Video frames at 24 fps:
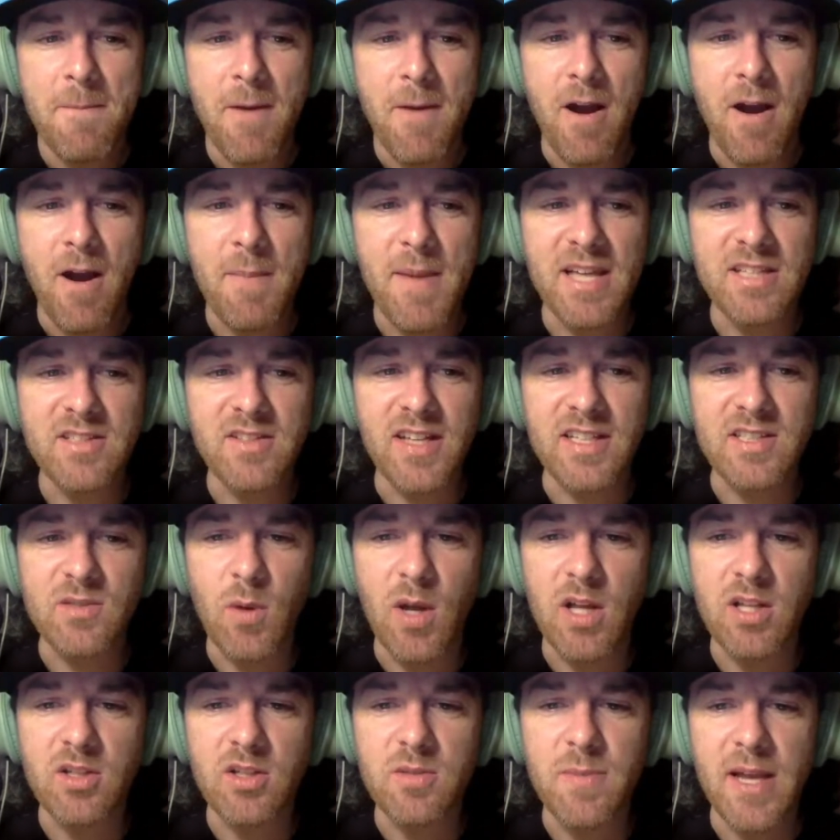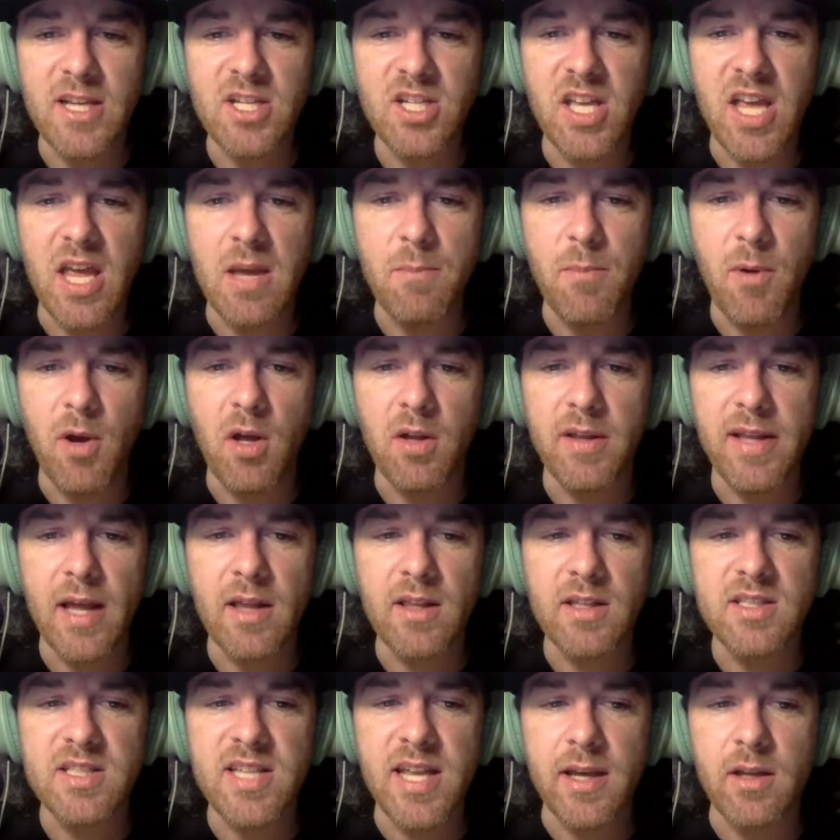All right, man. So that's Waldo's Magic 8 Ball.
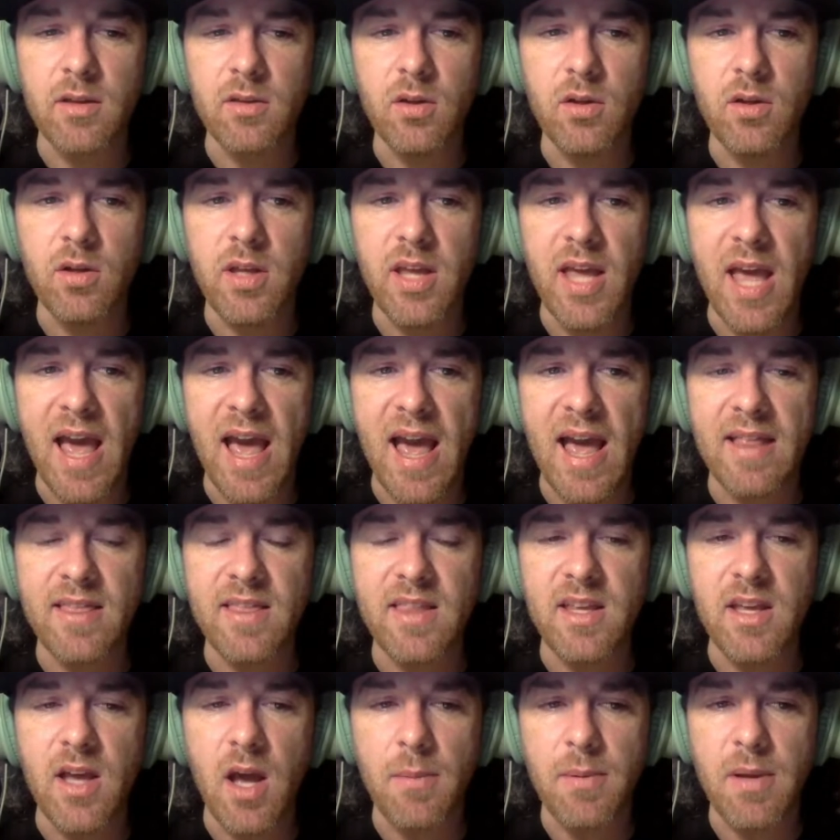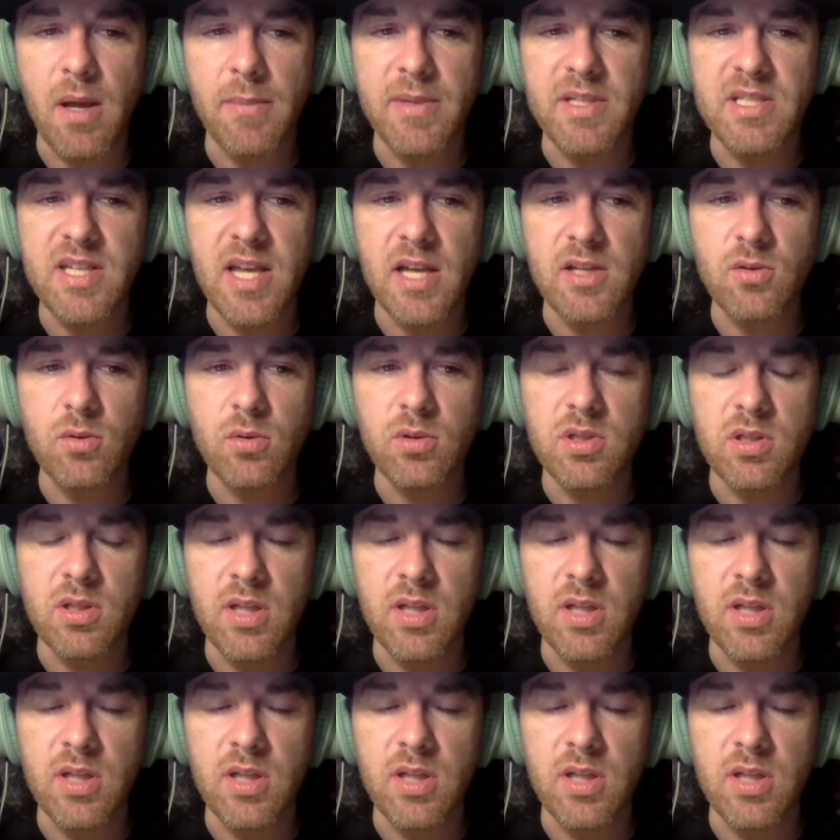Now let's take a look at the upcoming schedule.